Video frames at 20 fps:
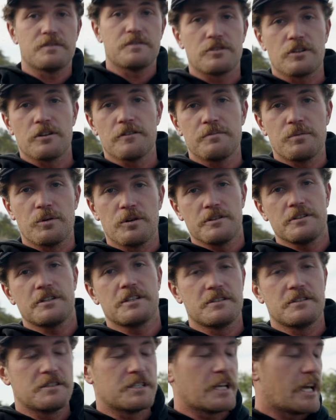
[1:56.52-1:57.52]
surfboard, you
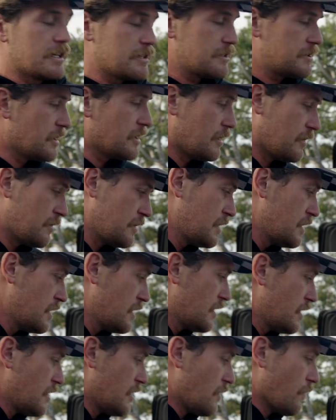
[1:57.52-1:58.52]
could say. So
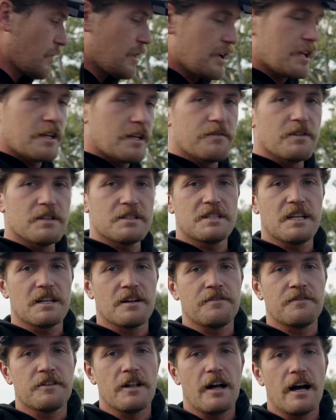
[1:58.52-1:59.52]
we're gonna give this thing
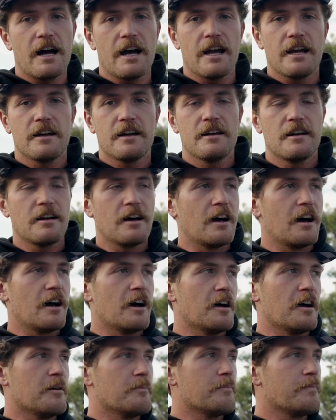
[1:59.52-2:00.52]
a fly,
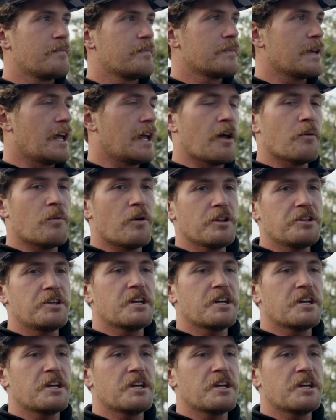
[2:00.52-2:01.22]
and I want you